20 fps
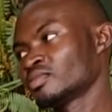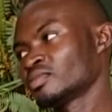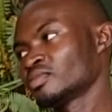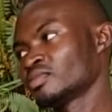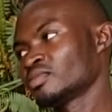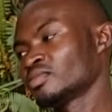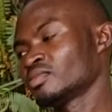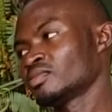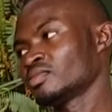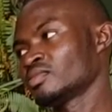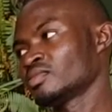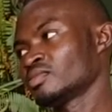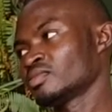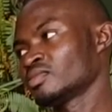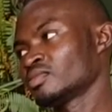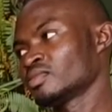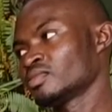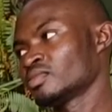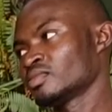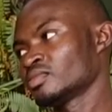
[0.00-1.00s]

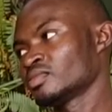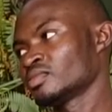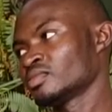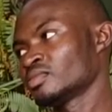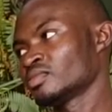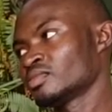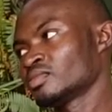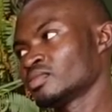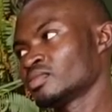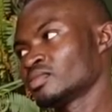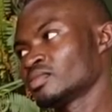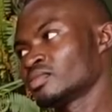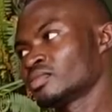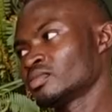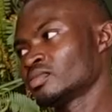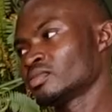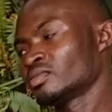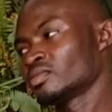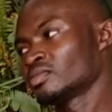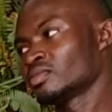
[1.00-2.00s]

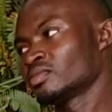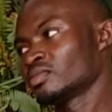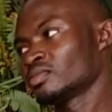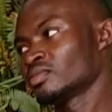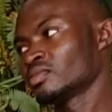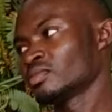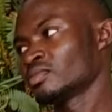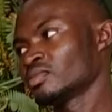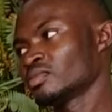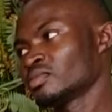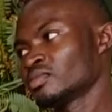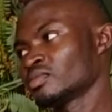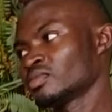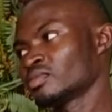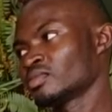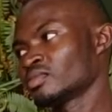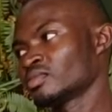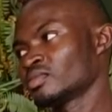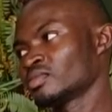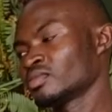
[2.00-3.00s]

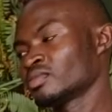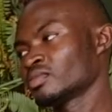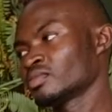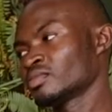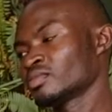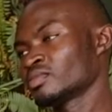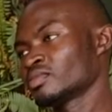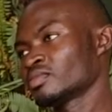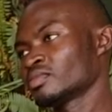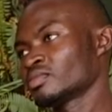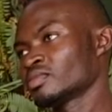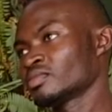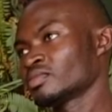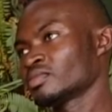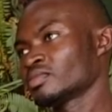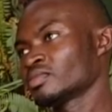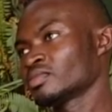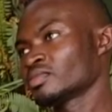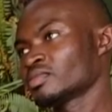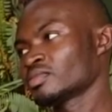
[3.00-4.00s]

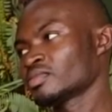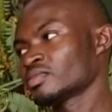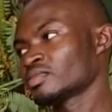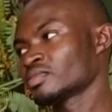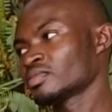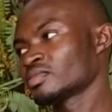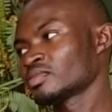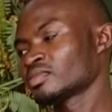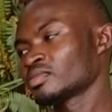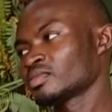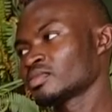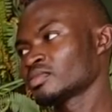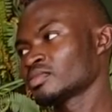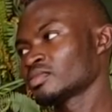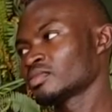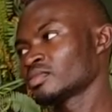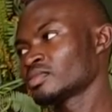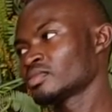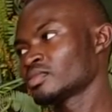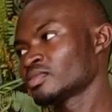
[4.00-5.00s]

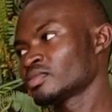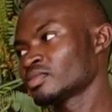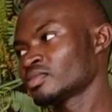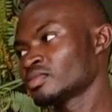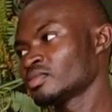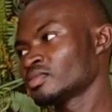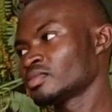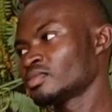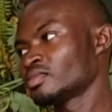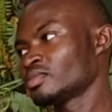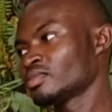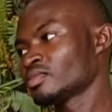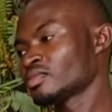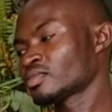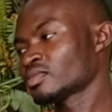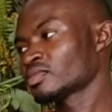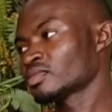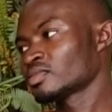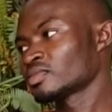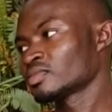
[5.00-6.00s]

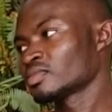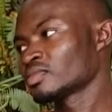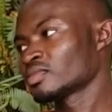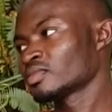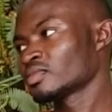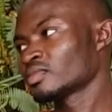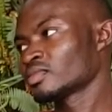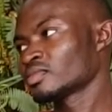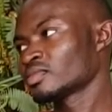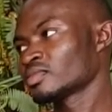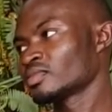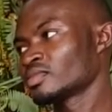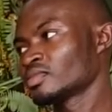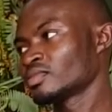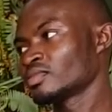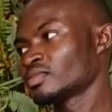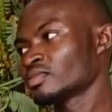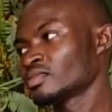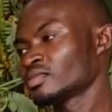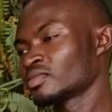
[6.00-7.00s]

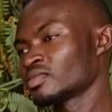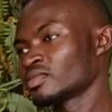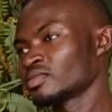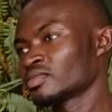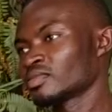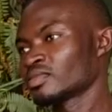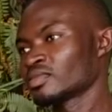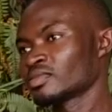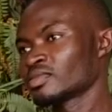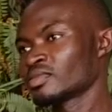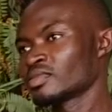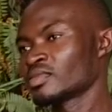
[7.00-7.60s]
The person shown says nothing.